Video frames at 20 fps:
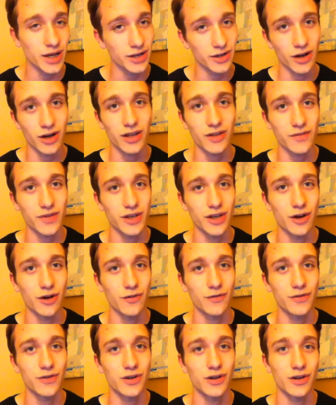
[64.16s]
might not even know
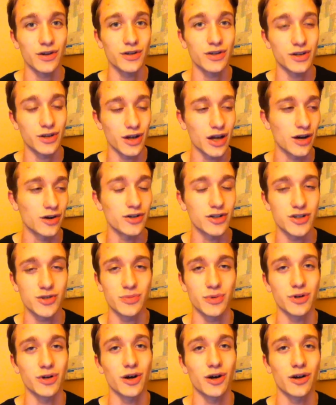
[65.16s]
if you're
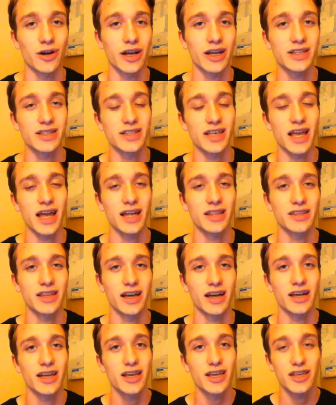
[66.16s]
eligible, all right? And
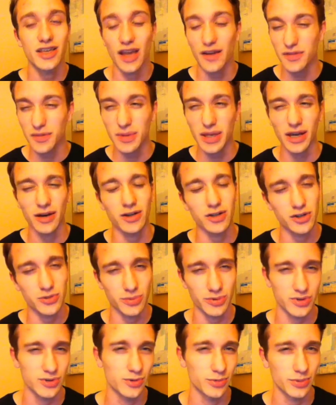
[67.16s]
you have to be
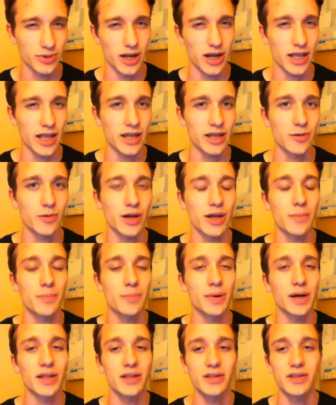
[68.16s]
eligible to apply anyway,
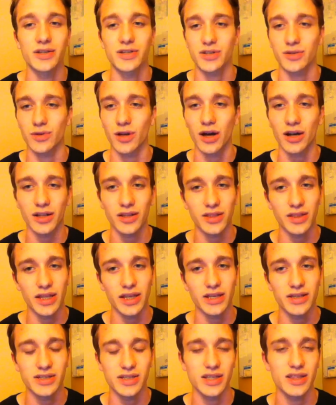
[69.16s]
but there's a lot of
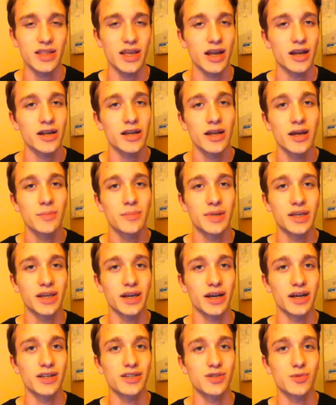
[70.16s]
things in there
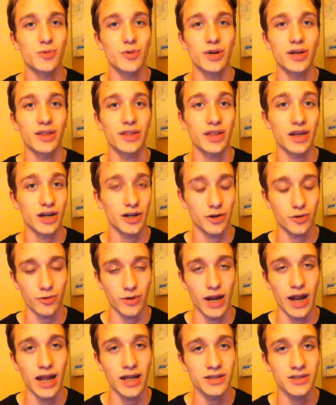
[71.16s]
because with a
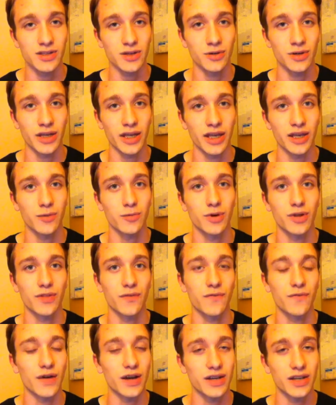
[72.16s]
grant, okay, with
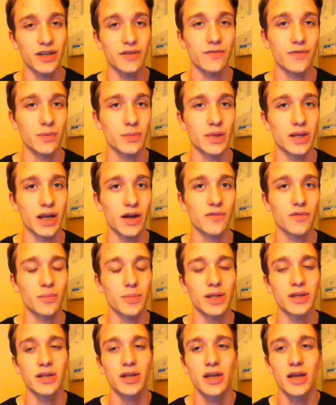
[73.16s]
funding from the
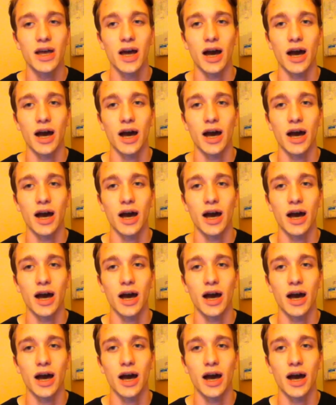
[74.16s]
government,